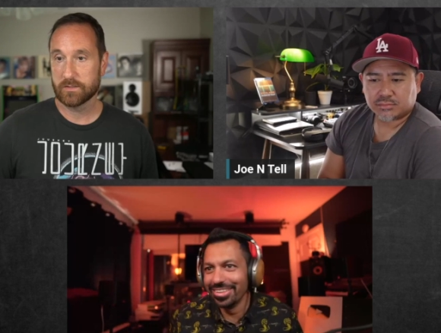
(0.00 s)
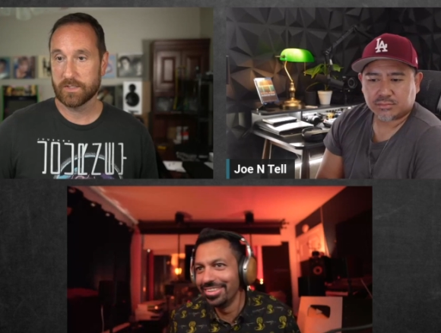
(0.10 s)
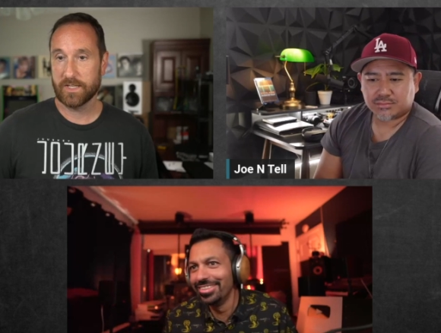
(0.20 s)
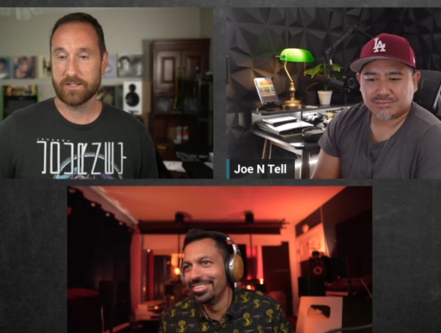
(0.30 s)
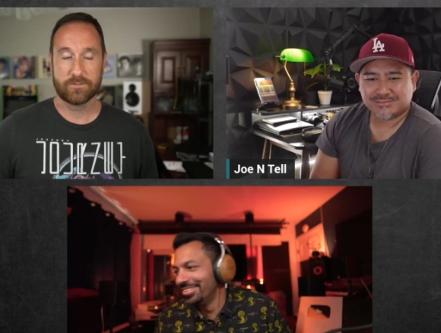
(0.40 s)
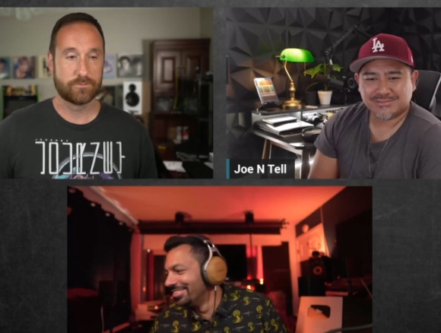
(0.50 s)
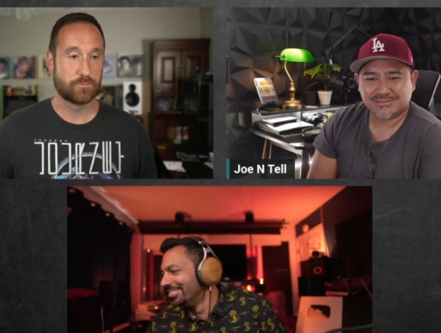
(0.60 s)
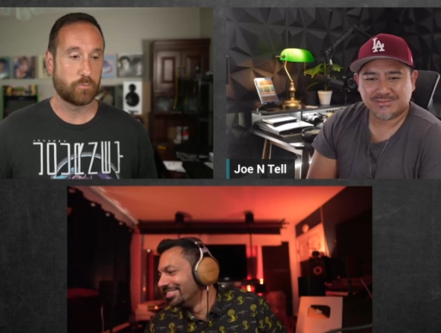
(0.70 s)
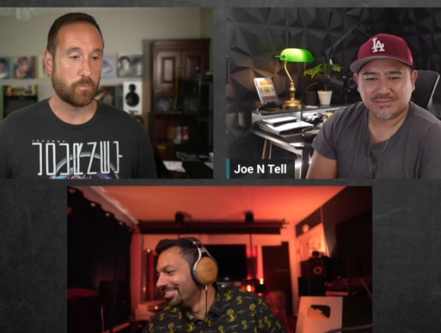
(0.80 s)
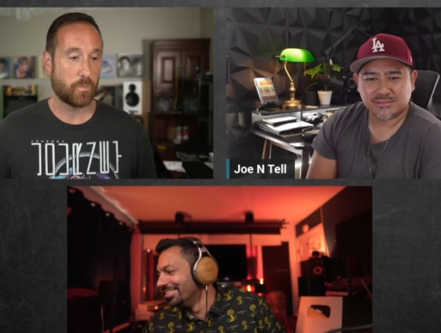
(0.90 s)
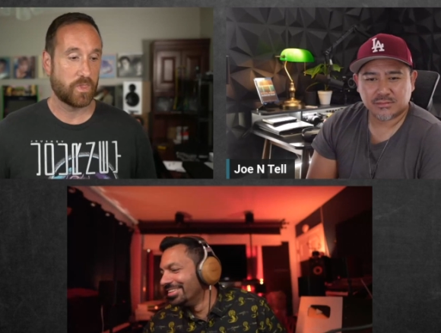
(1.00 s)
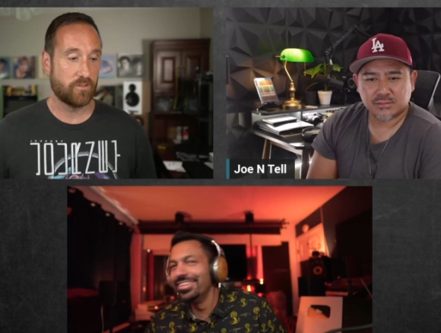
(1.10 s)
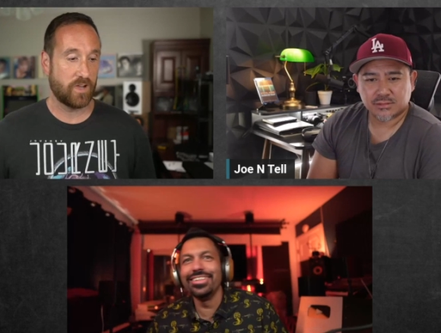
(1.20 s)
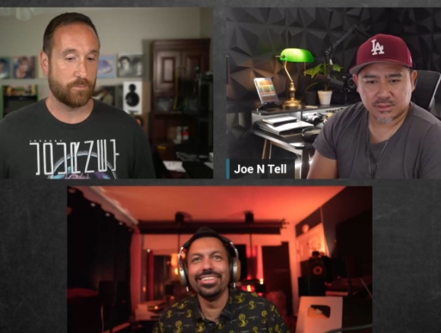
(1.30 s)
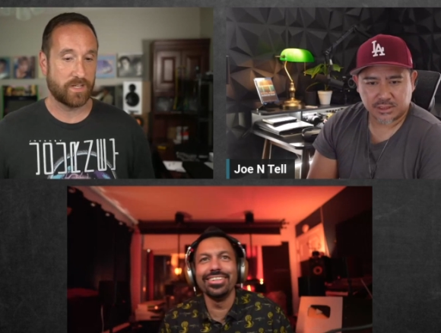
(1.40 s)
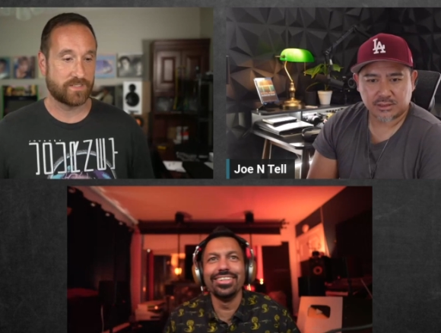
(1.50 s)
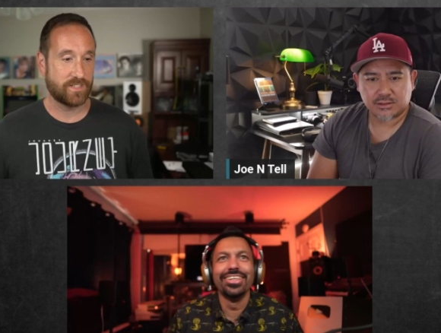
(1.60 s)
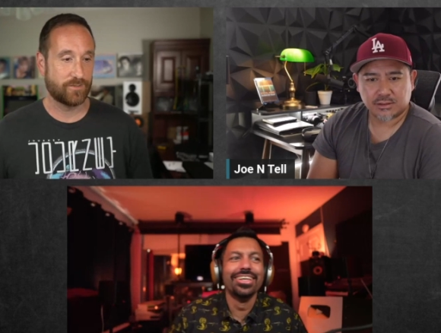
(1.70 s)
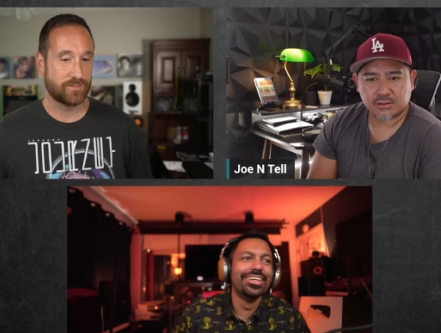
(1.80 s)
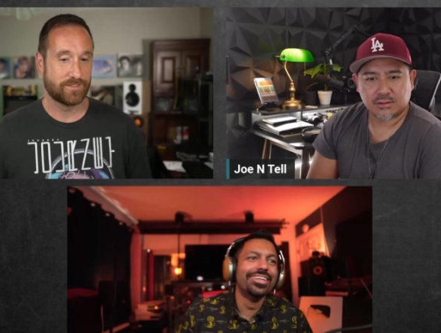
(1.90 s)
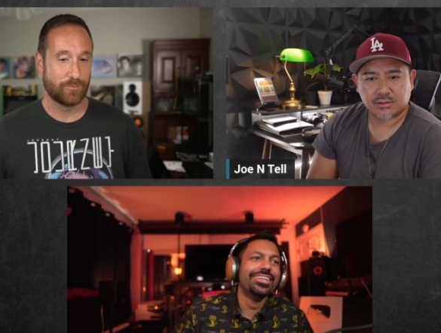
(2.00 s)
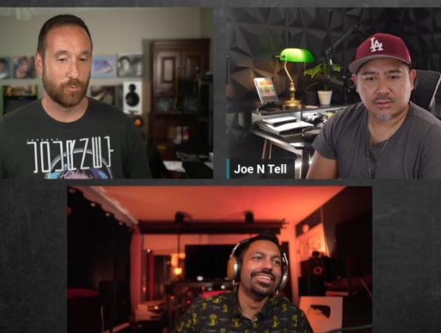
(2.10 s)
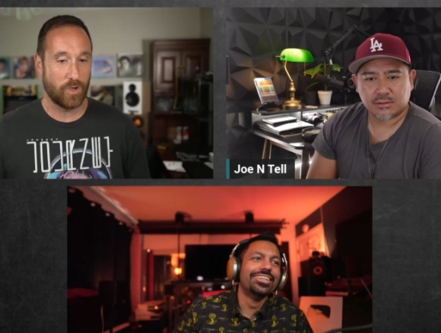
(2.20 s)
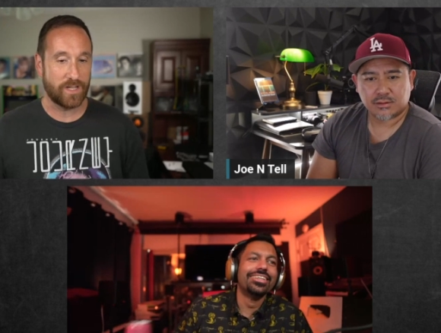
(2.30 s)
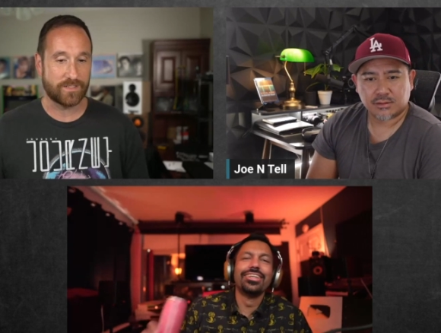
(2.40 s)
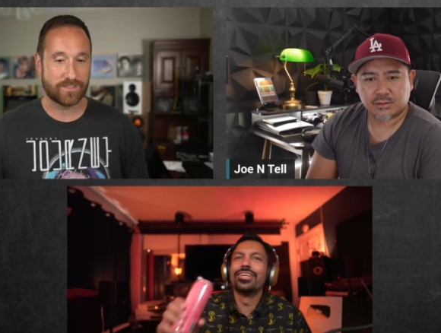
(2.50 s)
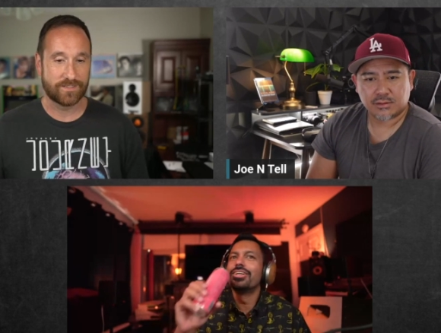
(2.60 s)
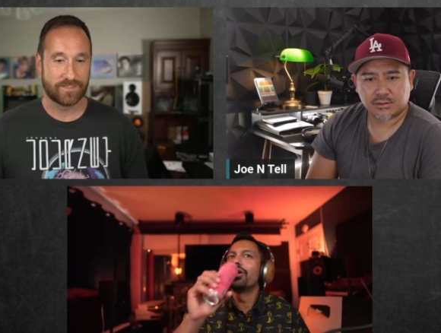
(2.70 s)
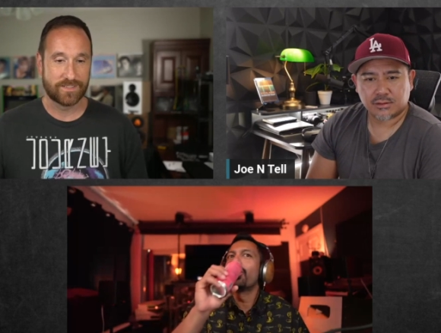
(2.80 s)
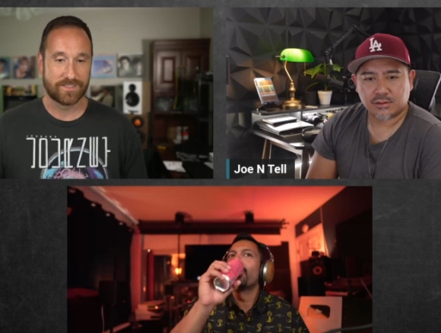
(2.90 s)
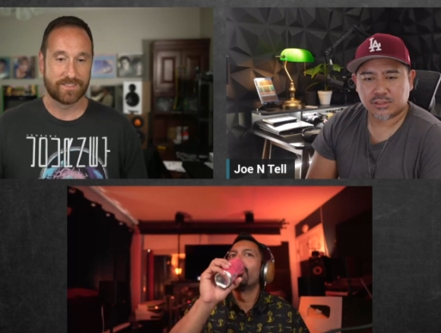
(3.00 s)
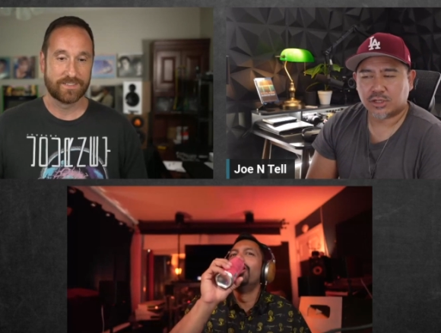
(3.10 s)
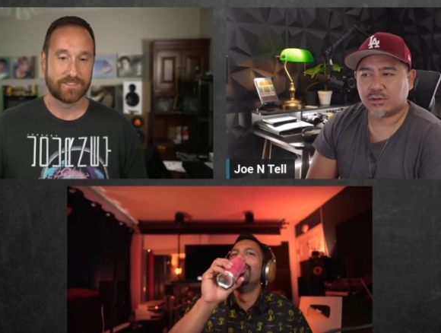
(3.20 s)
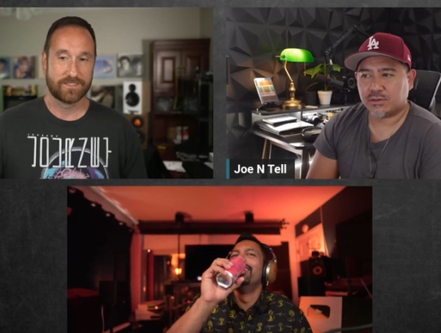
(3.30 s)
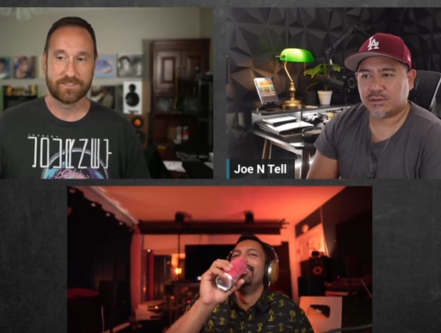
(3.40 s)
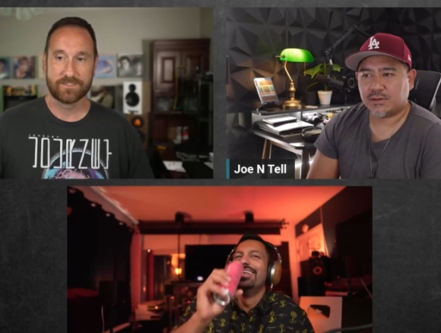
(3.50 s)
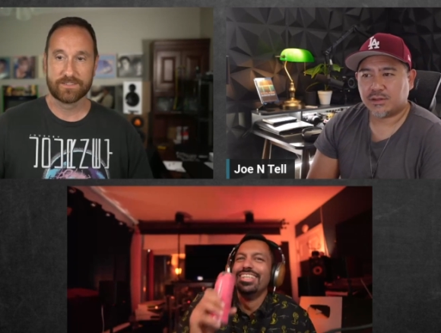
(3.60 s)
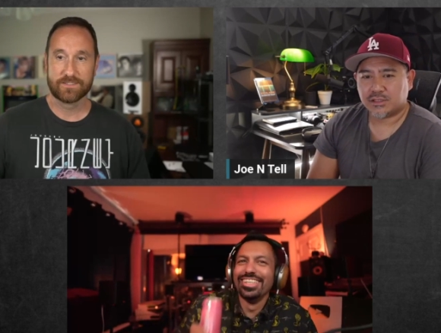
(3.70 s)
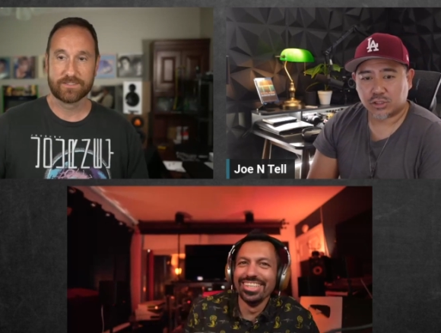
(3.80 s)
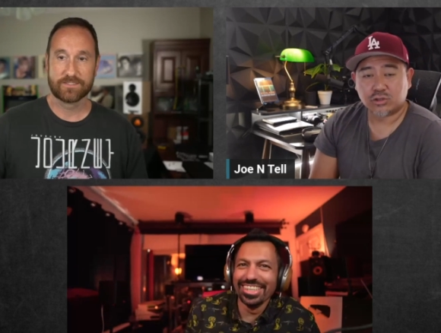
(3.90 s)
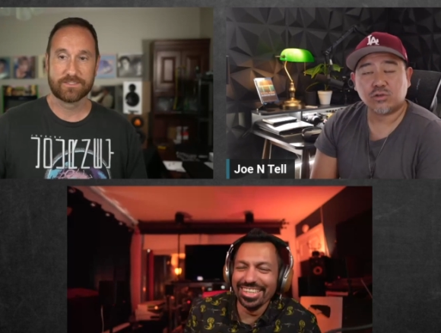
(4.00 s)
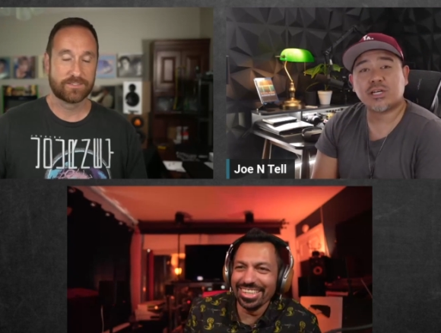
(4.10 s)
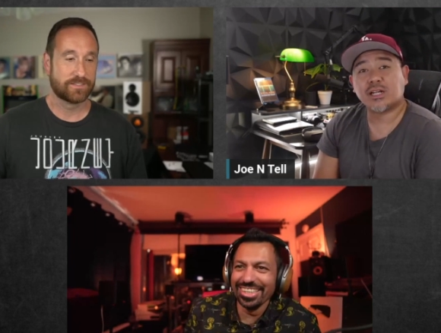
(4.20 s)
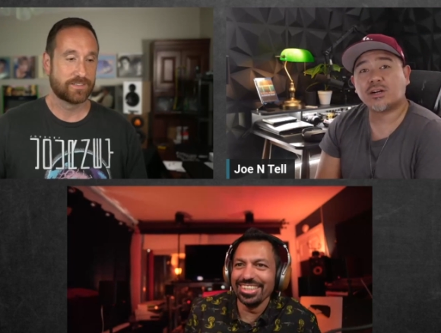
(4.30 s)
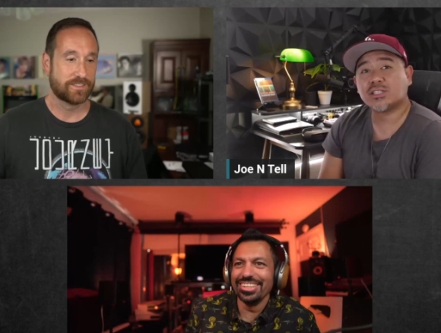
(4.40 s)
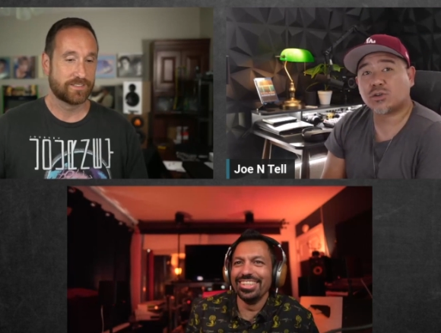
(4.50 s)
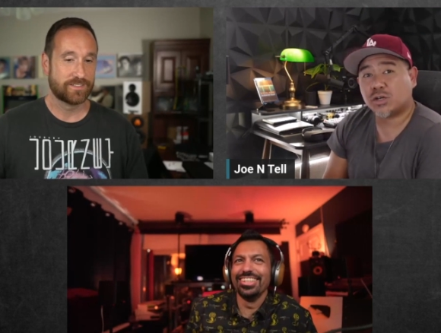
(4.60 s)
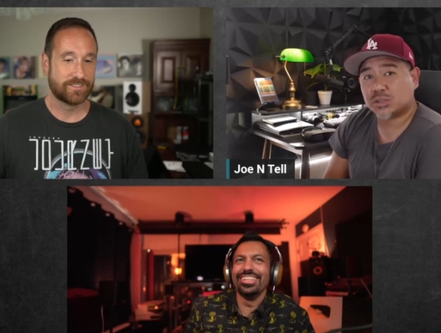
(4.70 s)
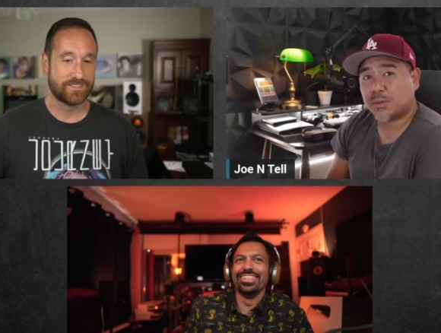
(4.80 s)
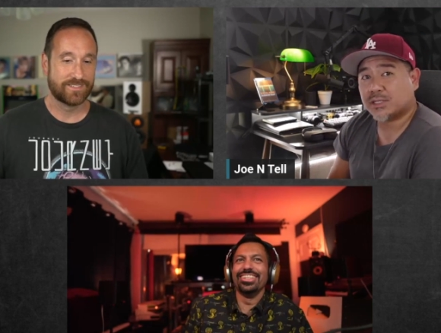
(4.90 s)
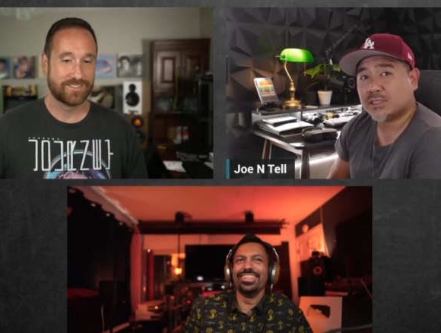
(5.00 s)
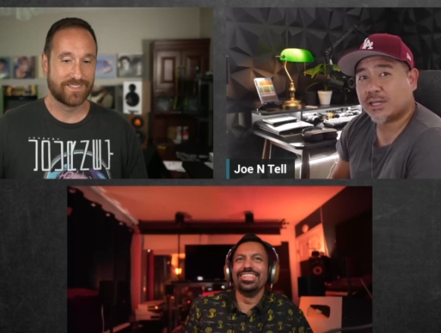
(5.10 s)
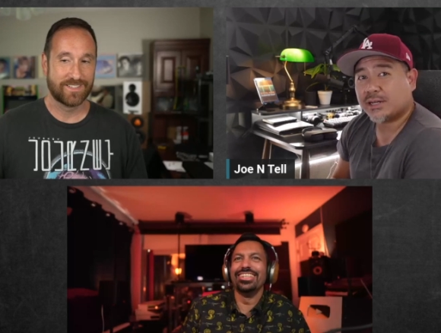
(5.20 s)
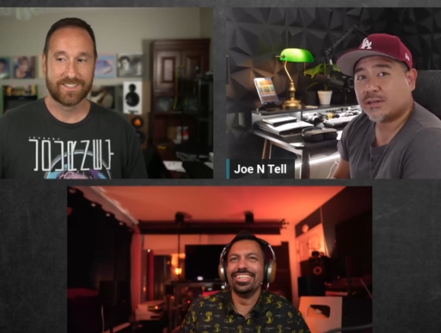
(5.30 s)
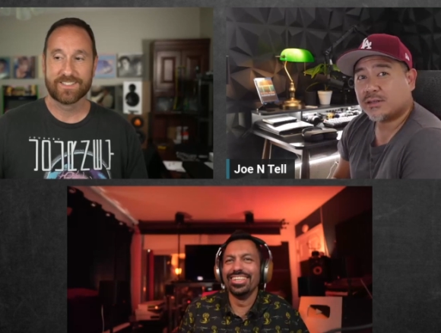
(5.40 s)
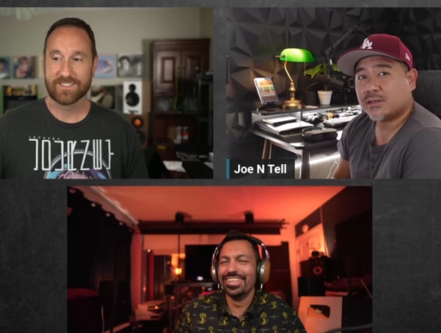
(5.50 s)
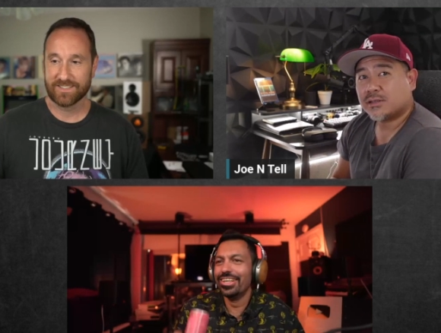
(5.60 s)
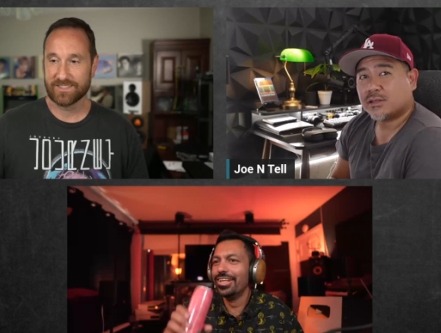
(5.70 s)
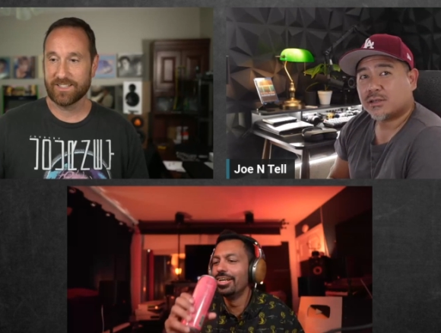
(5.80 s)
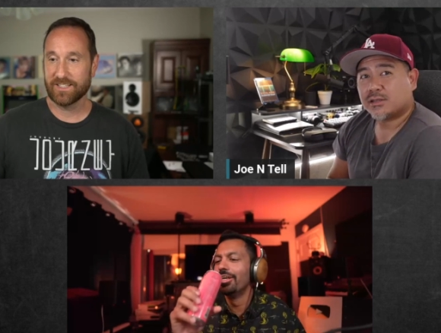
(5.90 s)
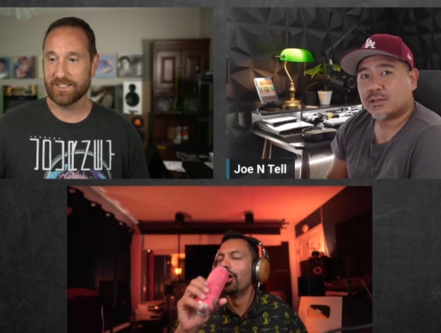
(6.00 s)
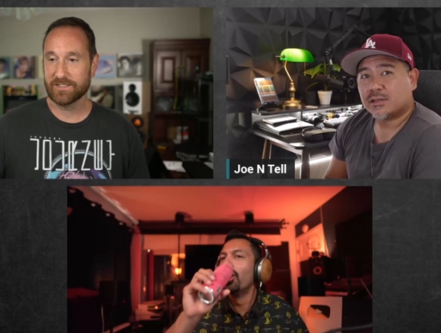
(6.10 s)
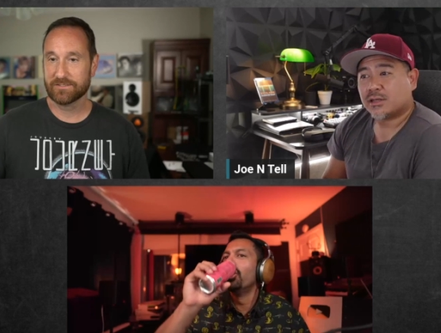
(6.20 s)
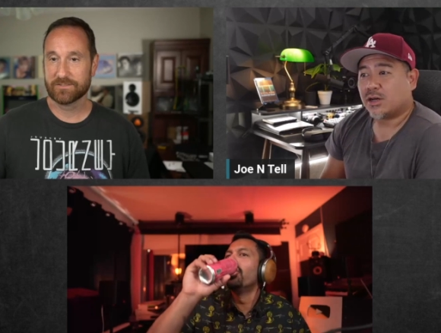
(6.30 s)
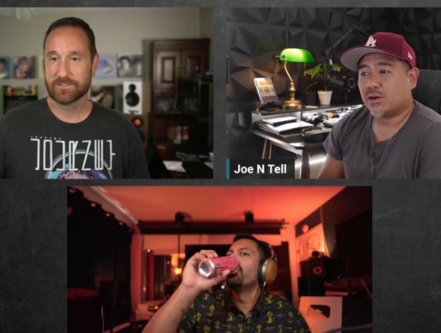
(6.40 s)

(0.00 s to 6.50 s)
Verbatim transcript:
Speaker 1: Yeah, divide by seven. what?
Speaker 2: So, so two kilohertz corresponds to that.
Speaker 1: Yeah,